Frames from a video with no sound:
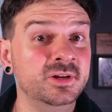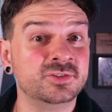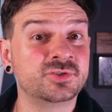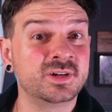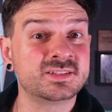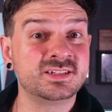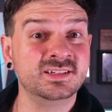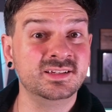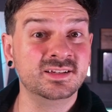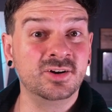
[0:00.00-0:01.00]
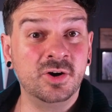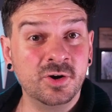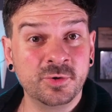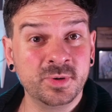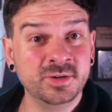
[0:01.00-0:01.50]
interesting
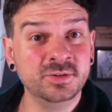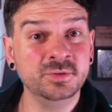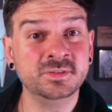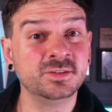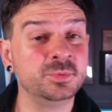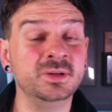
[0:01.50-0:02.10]
hardware news is